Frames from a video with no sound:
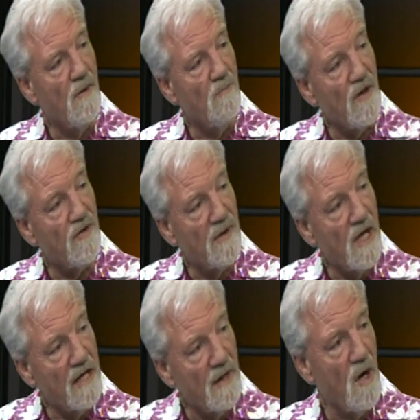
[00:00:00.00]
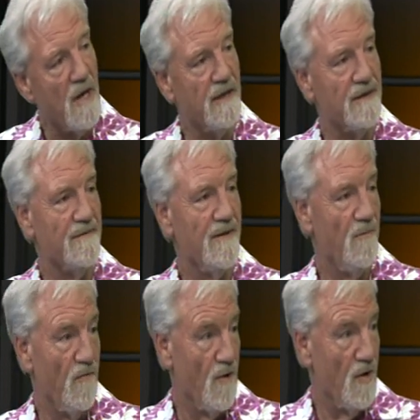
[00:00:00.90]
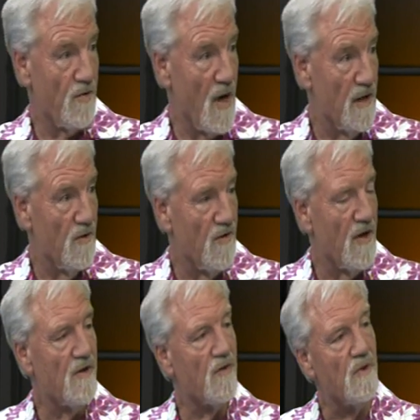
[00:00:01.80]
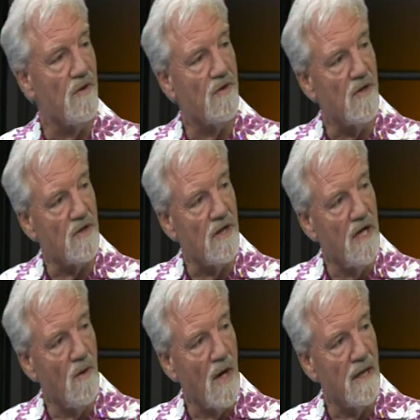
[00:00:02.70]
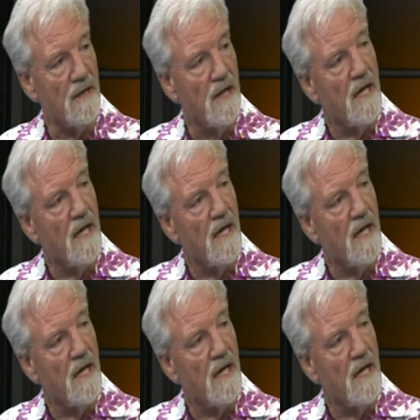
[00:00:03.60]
possibly undermining, but for Australia and New Zealand's position anyway,